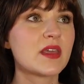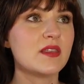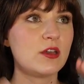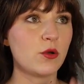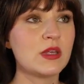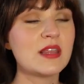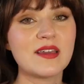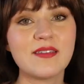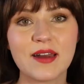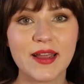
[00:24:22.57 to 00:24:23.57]
the only
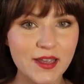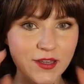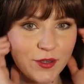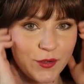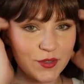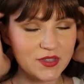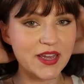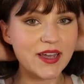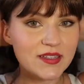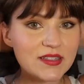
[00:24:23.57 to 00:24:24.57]
thing that I can use
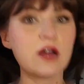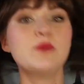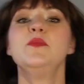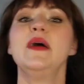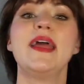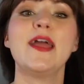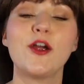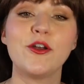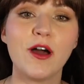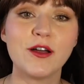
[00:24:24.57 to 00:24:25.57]
that has helped my
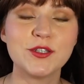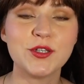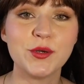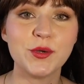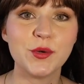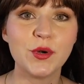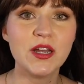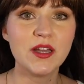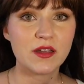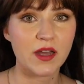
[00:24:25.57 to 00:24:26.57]
hair not to
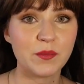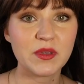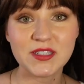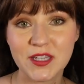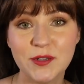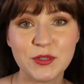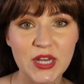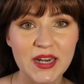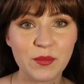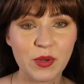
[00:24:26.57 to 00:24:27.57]
continue shedding,